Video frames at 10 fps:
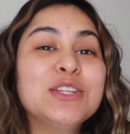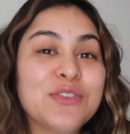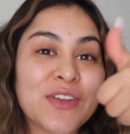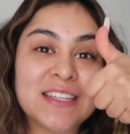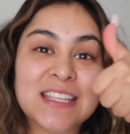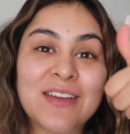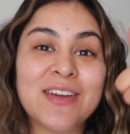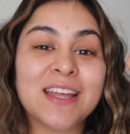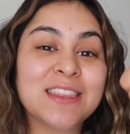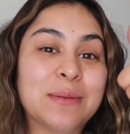don't forget to give
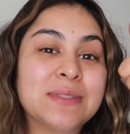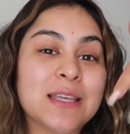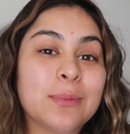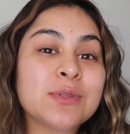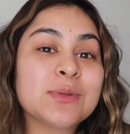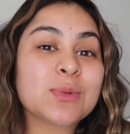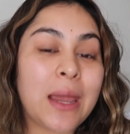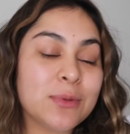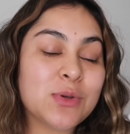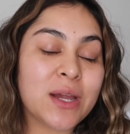it a thumbs up,
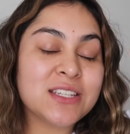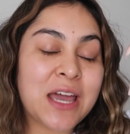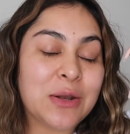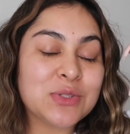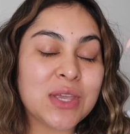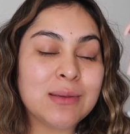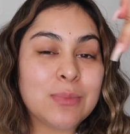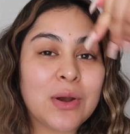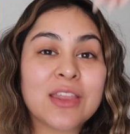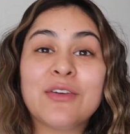subscribe to our channel so you
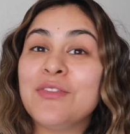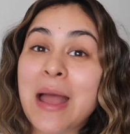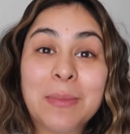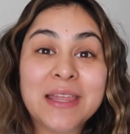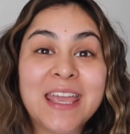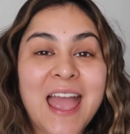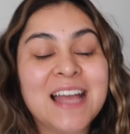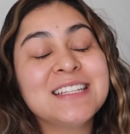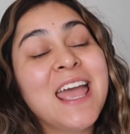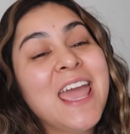can be part of the family
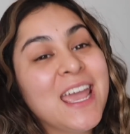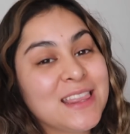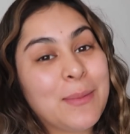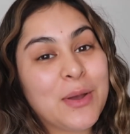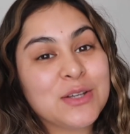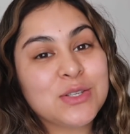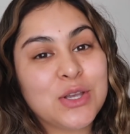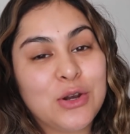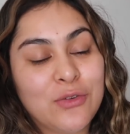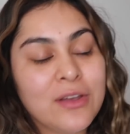and hit that bell so we
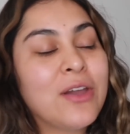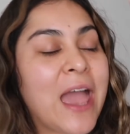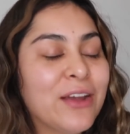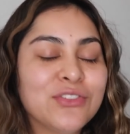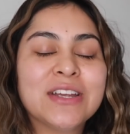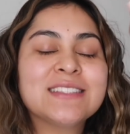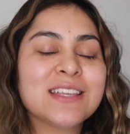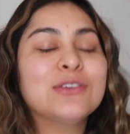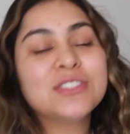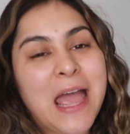can notify you every
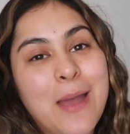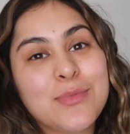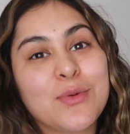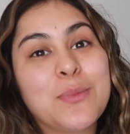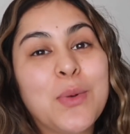single time that we